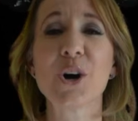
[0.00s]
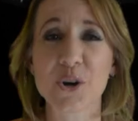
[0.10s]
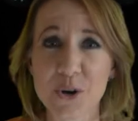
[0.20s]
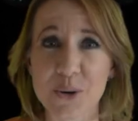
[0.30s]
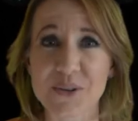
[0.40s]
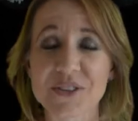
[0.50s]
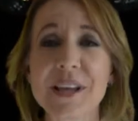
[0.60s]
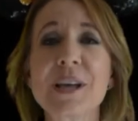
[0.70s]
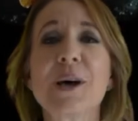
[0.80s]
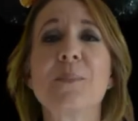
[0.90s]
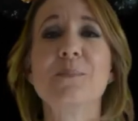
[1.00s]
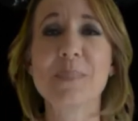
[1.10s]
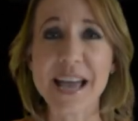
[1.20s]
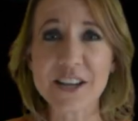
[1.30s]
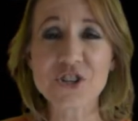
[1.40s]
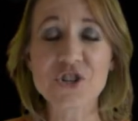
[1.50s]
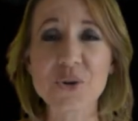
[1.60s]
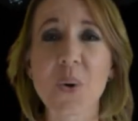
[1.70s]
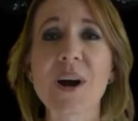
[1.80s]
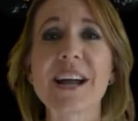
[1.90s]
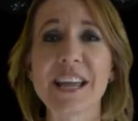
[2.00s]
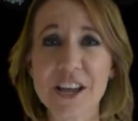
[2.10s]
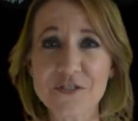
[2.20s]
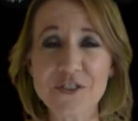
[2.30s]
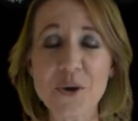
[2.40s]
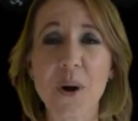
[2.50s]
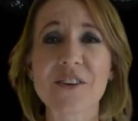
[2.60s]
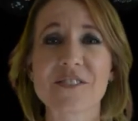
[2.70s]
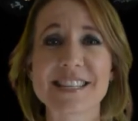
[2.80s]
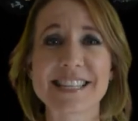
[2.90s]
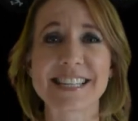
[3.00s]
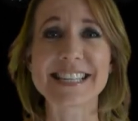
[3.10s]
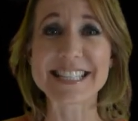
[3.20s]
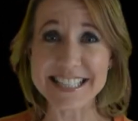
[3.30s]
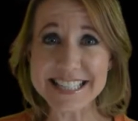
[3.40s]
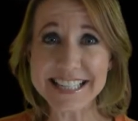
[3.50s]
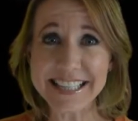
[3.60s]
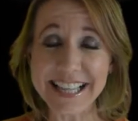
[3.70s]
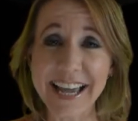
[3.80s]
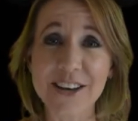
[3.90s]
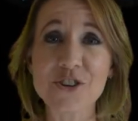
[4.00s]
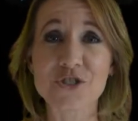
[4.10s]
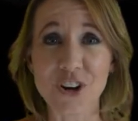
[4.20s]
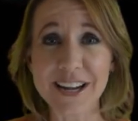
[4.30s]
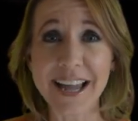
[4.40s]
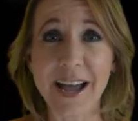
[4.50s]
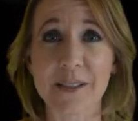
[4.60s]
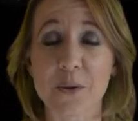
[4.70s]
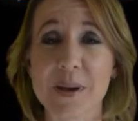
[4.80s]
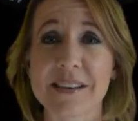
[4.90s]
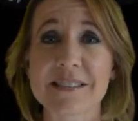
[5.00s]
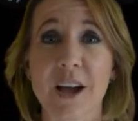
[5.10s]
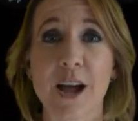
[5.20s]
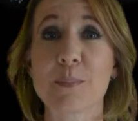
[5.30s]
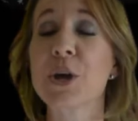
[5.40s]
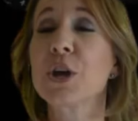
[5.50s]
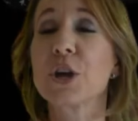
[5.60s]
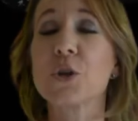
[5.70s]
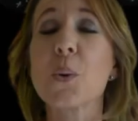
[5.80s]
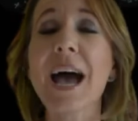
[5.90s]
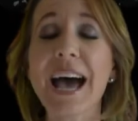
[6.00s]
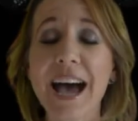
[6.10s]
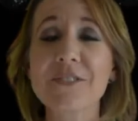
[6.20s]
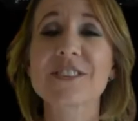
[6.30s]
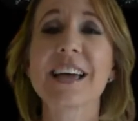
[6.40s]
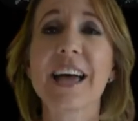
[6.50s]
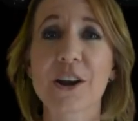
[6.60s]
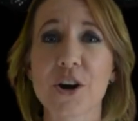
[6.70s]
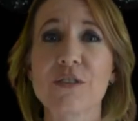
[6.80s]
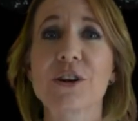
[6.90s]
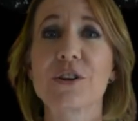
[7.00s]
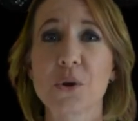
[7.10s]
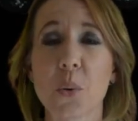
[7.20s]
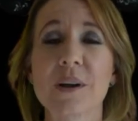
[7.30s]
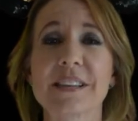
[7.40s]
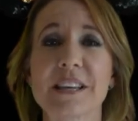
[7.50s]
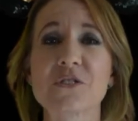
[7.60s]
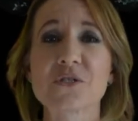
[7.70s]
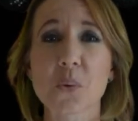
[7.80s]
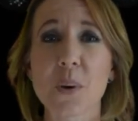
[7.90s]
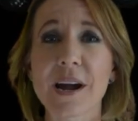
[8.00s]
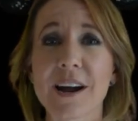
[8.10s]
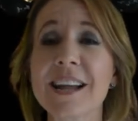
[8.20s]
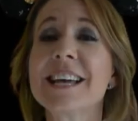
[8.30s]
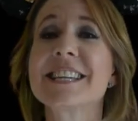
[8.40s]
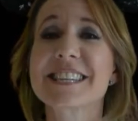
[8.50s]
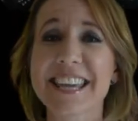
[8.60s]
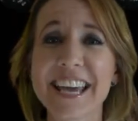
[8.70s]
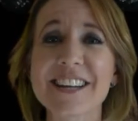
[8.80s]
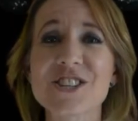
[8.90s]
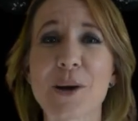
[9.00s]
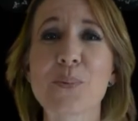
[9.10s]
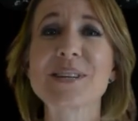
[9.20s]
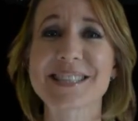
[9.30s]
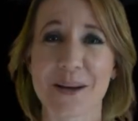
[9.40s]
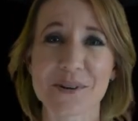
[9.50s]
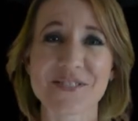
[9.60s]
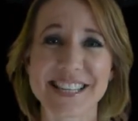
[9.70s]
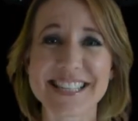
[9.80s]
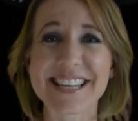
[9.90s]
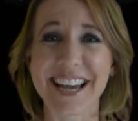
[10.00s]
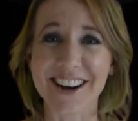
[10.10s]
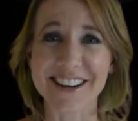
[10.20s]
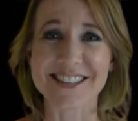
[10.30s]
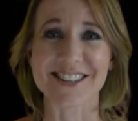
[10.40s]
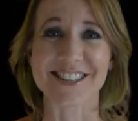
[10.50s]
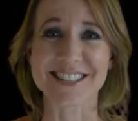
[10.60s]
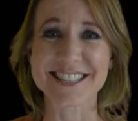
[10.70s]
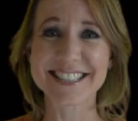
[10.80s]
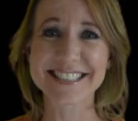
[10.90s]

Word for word: hoot. Make sure if you are visiting Disneyland during Halloween time, you have to head over to New Orleans Square to catch up with some of these characters.